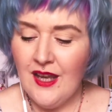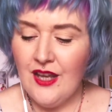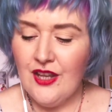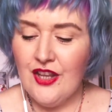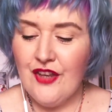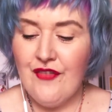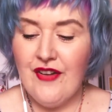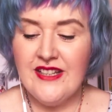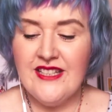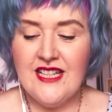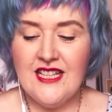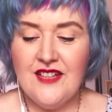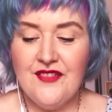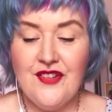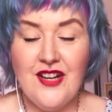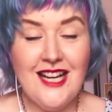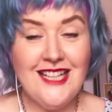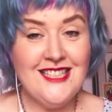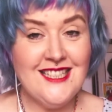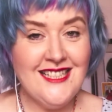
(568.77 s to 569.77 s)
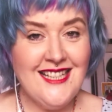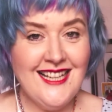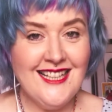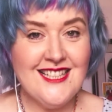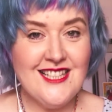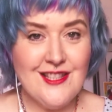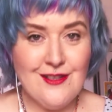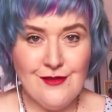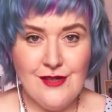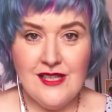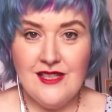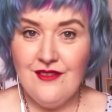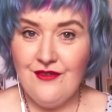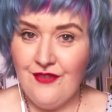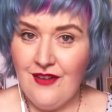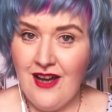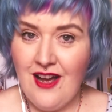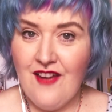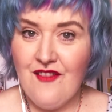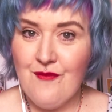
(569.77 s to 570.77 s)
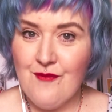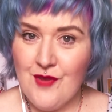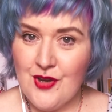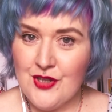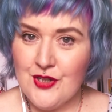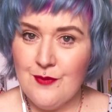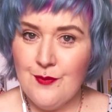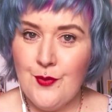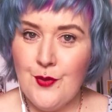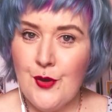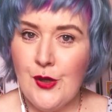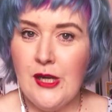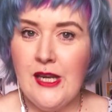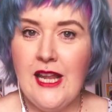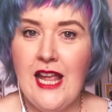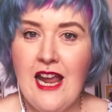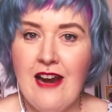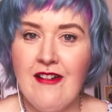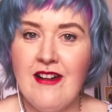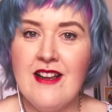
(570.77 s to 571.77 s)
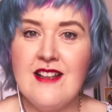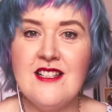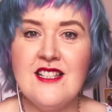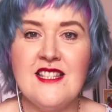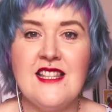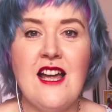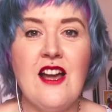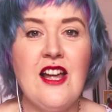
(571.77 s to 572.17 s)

You've identified your next 3 to 5 most important areas